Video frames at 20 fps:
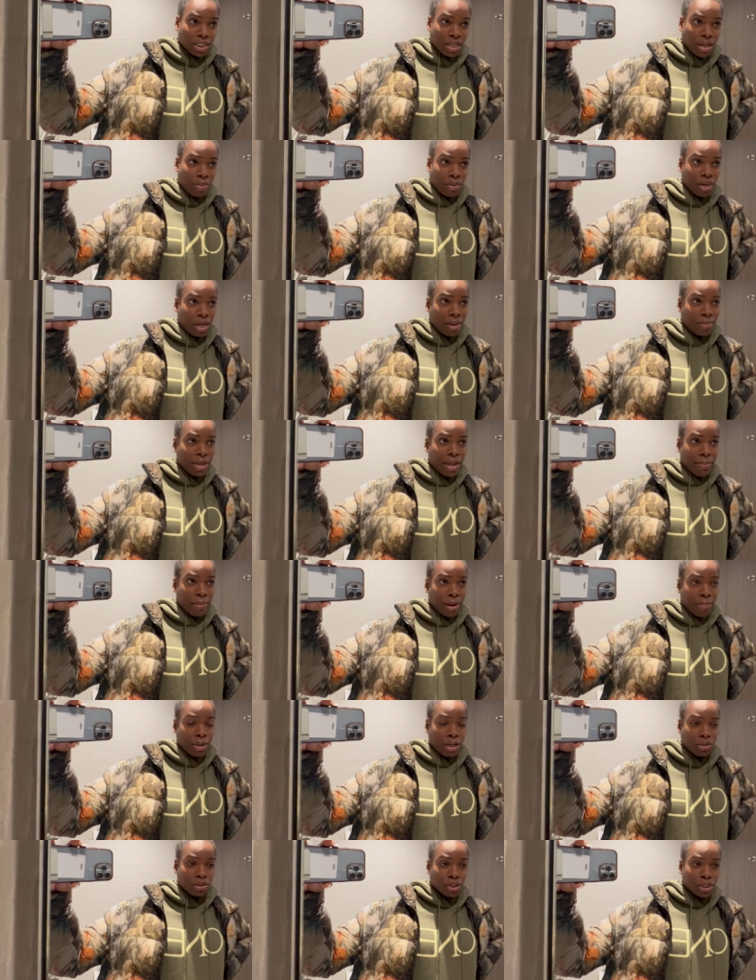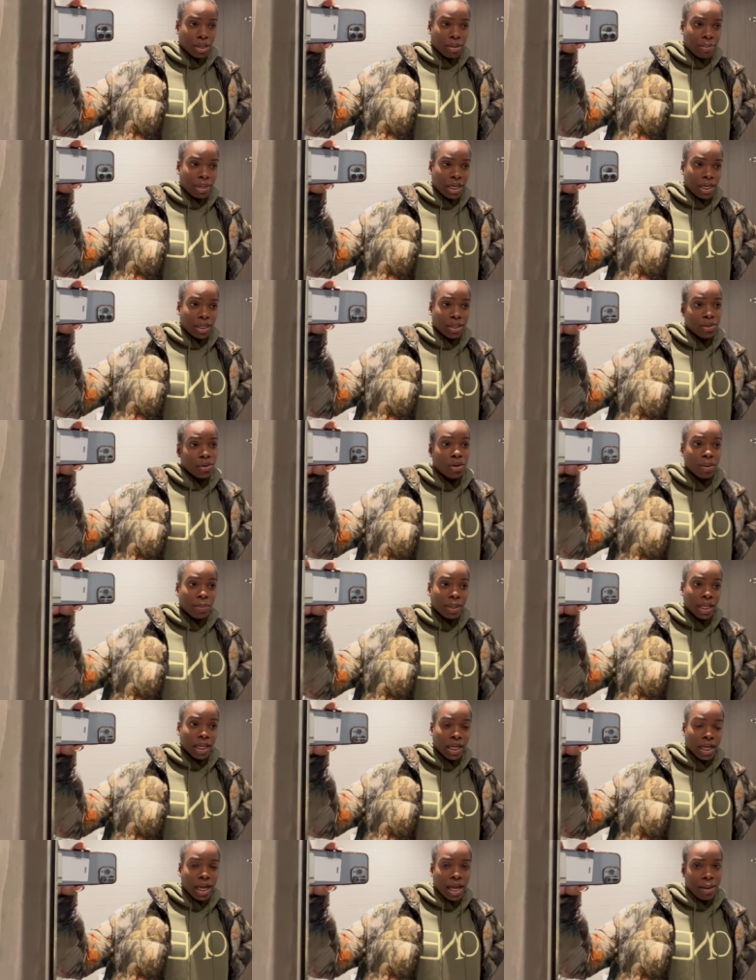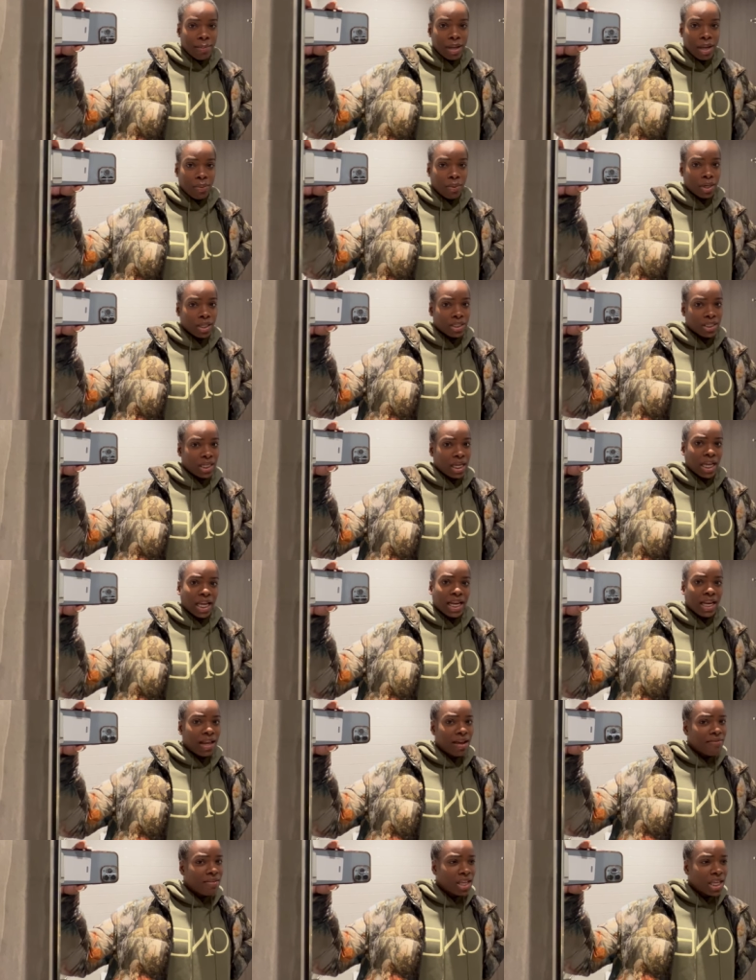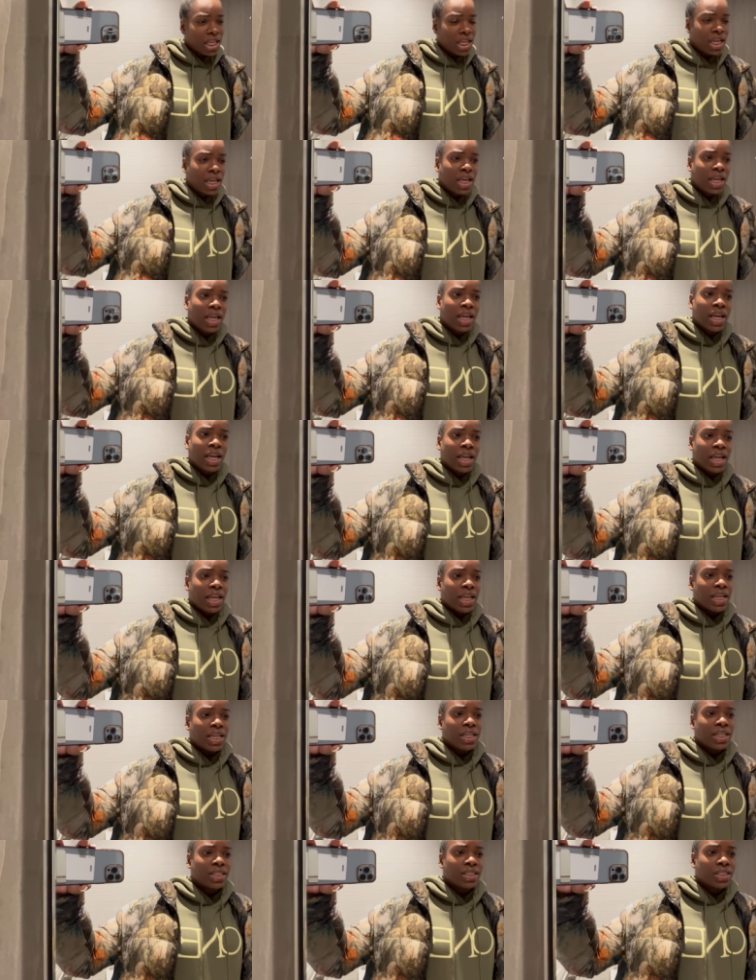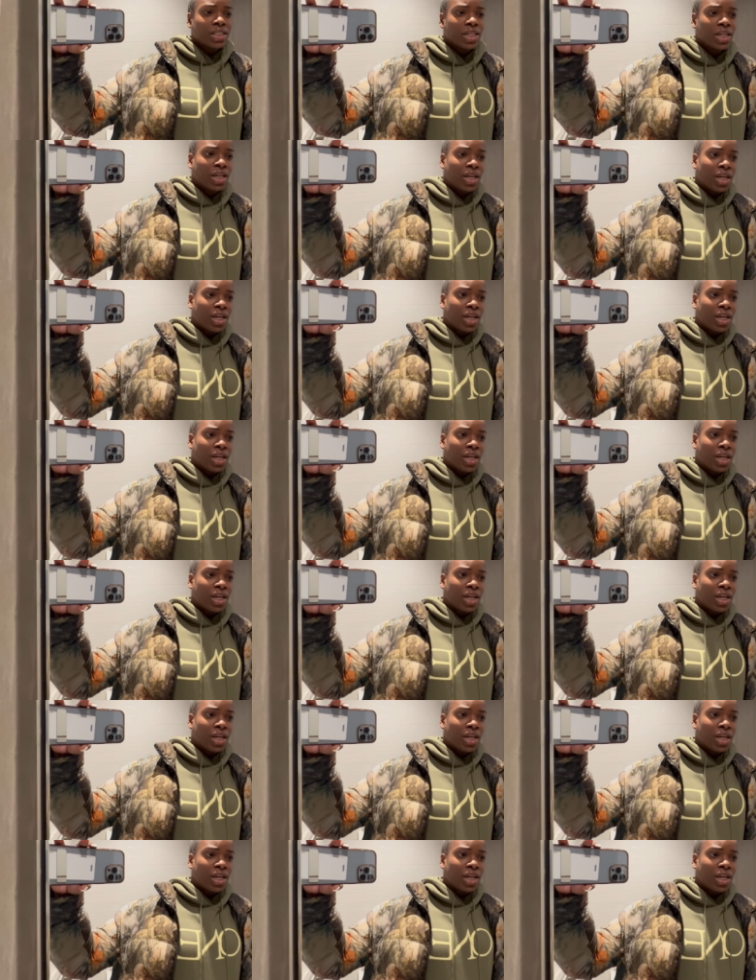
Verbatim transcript: I will not be at my post-show meeting. Normally, I'm at work till like 11-ish.